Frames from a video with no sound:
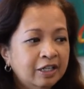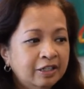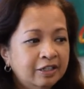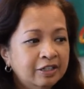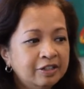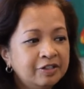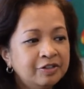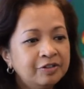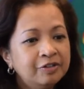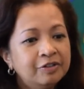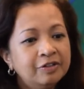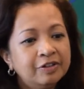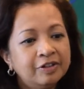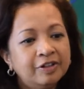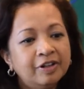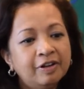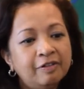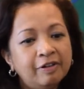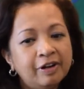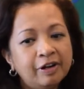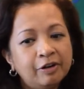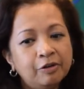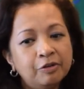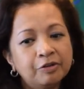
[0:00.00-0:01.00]
does not
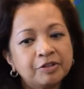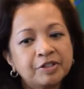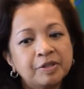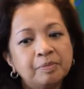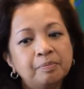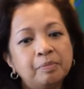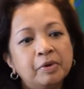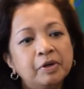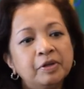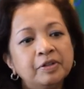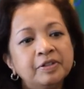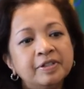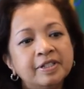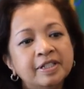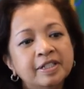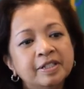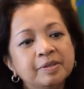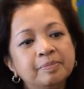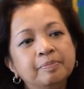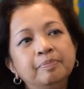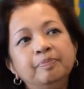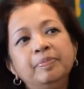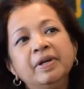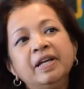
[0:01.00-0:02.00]
direct laws and policies